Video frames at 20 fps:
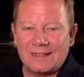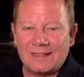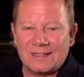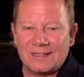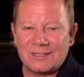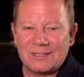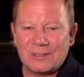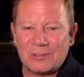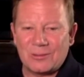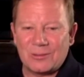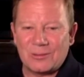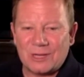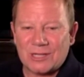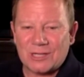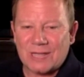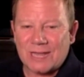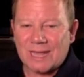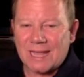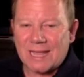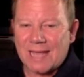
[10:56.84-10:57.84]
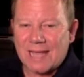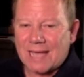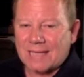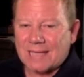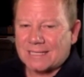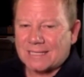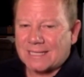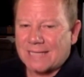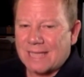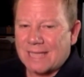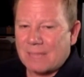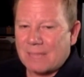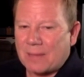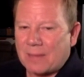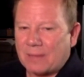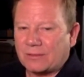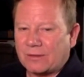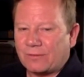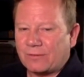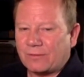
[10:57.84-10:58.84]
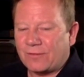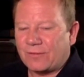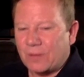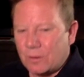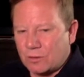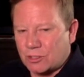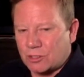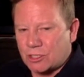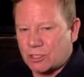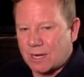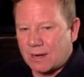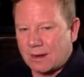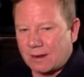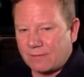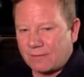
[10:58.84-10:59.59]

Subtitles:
So, Rich, can I ask you about the future